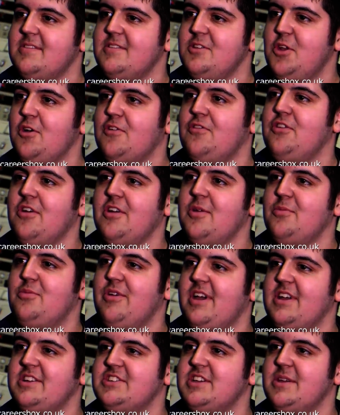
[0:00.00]
look for an
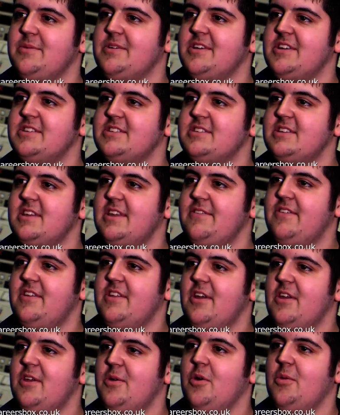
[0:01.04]
apprenticeship, because if
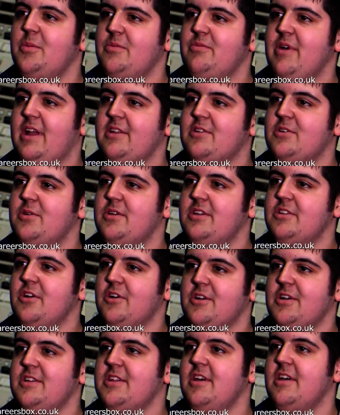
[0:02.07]
you know you want to be practical, you're
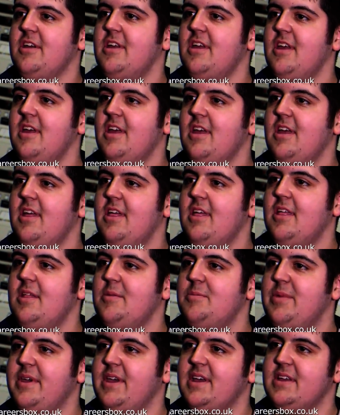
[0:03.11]
not going
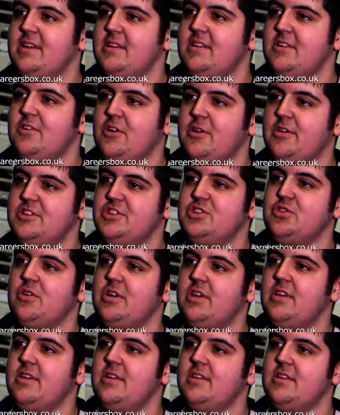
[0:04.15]
to
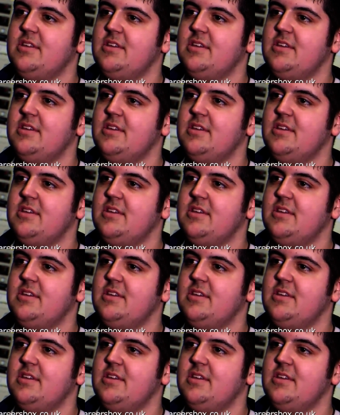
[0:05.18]
enjoy